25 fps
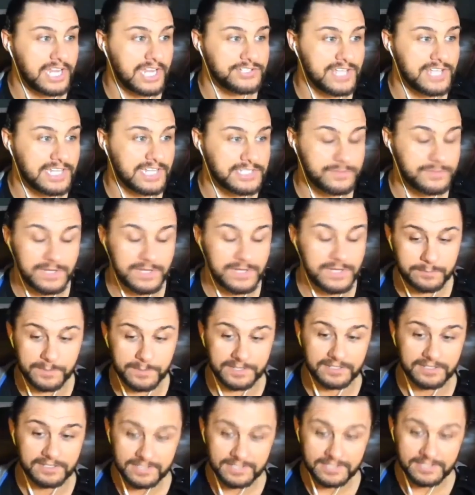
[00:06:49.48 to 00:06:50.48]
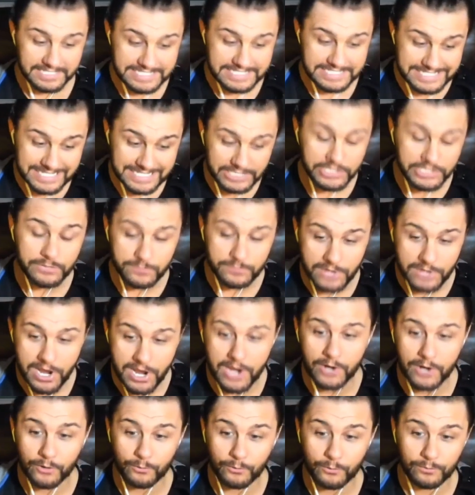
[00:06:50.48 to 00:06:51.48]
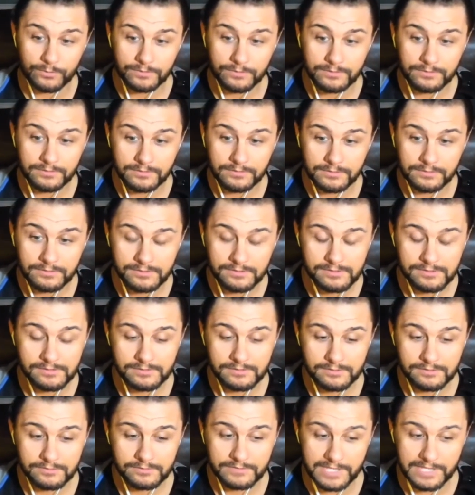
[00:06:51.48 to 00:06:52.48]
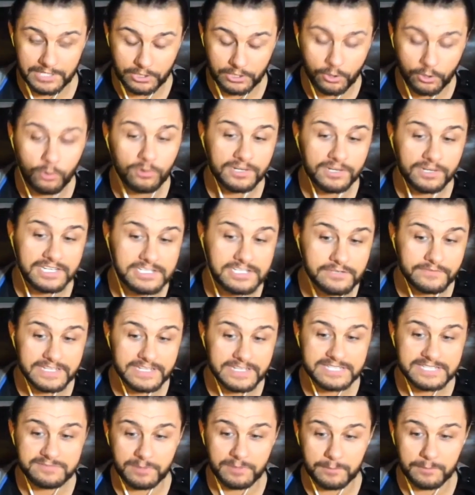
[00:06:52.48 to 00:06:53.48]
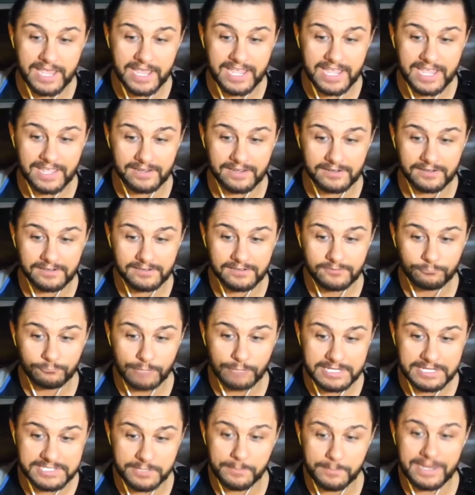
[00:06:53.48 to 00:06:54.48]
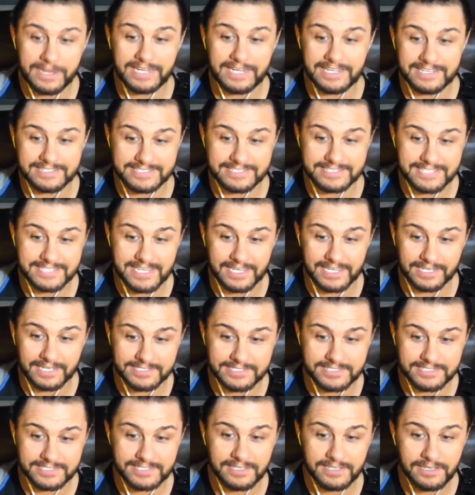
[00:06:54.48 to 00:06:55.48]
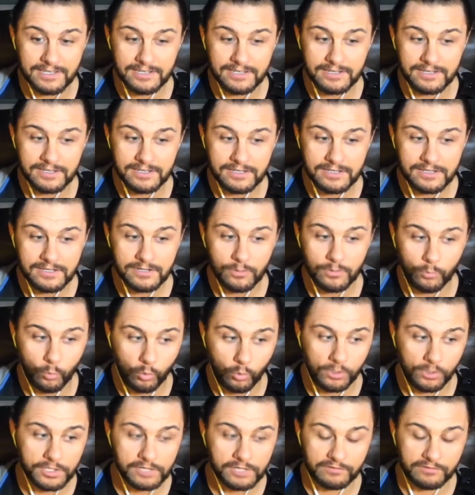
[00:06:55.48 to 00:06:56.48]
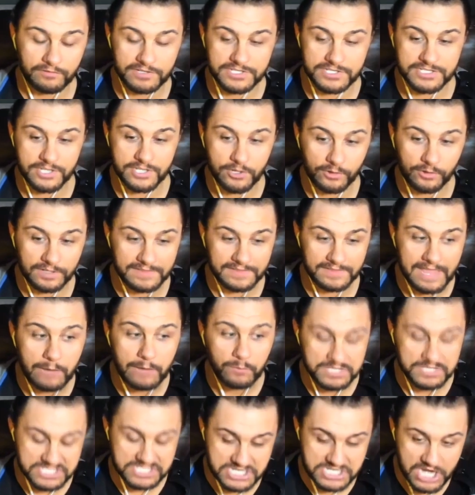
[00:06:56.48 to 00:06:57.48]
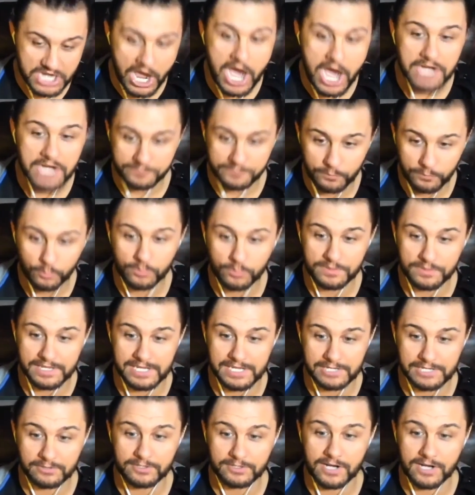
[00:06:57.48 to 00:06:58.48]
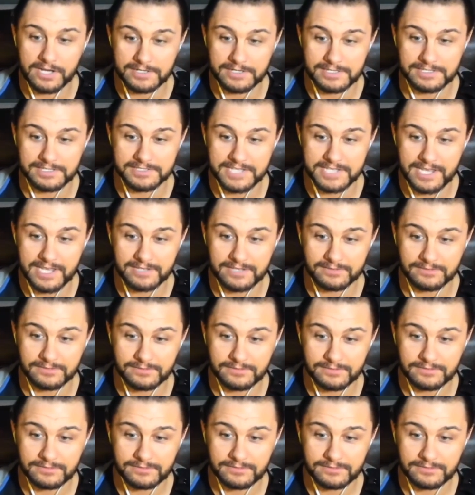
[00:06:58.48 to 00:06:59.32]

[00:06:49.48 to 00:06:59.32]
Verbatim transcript: next week, but did right. you know that according to Vince McMahon, WrestleMania 6, Warrior versus Hogan, that was not for the Intercontinental title